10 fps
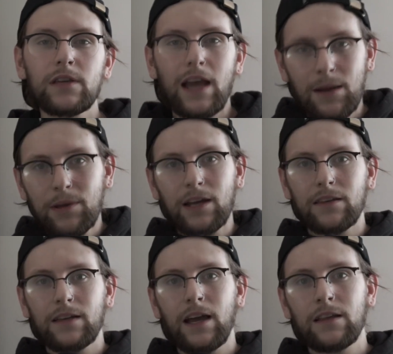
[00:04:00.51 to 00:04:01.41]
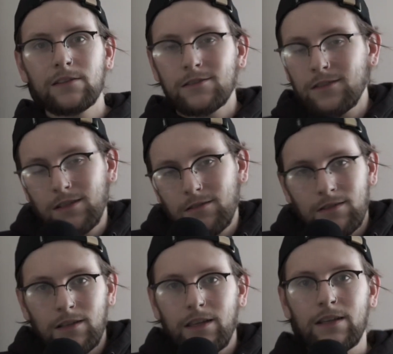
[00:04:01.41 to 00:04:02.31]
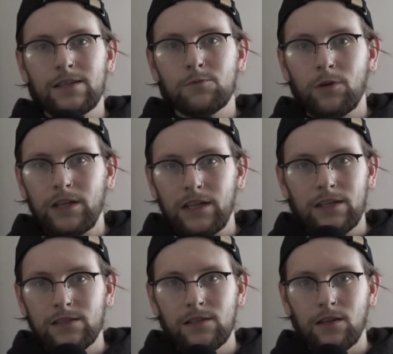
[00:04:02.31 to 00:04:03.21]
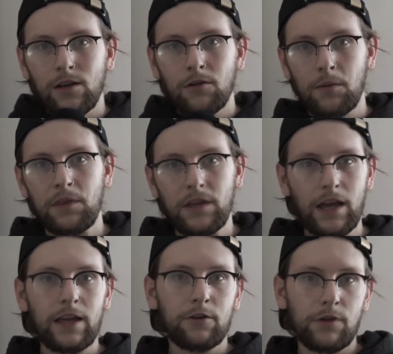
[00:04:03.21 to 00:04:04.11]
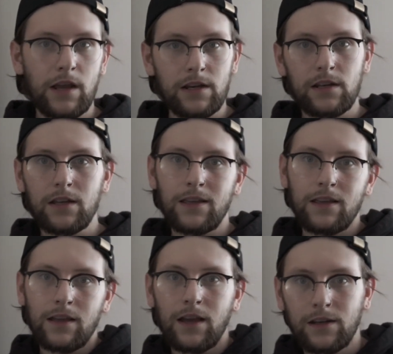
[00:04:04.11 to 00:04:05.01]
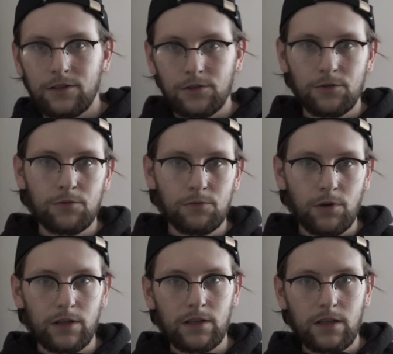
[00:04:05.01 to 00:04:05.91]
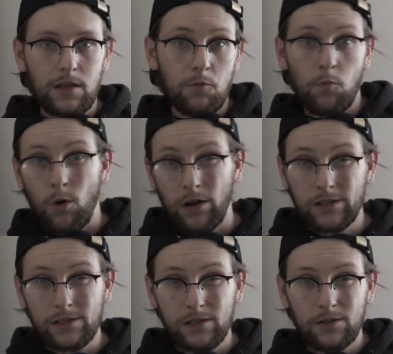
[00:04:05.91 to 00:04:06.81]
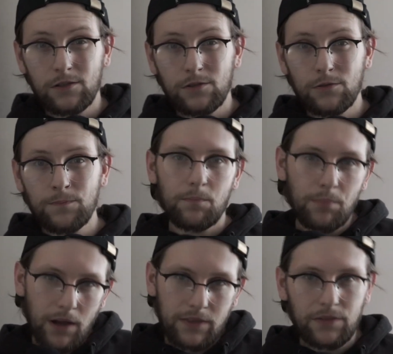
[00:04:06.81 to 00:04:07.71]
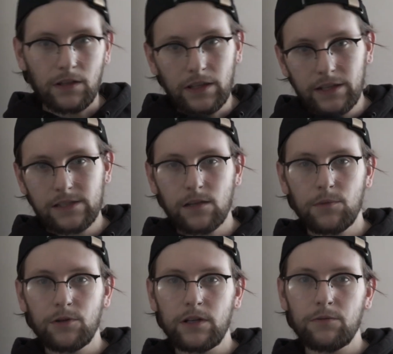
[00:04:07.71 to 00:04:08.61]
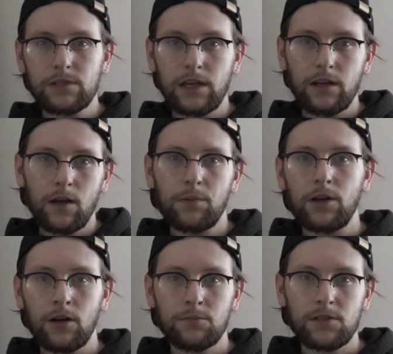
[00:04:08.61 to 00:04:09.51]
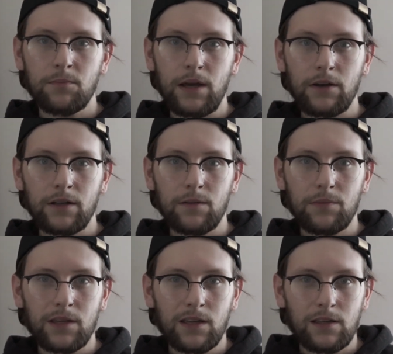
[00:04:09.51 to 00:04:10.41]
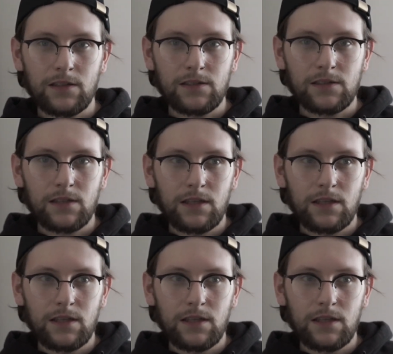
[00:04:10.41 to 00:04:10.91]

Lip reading: I'm kind of the guy that just like, it is what it is, I mean, the guy created it. He can kind of do what he wants to do. But the Linux community was kind of up in arms about it because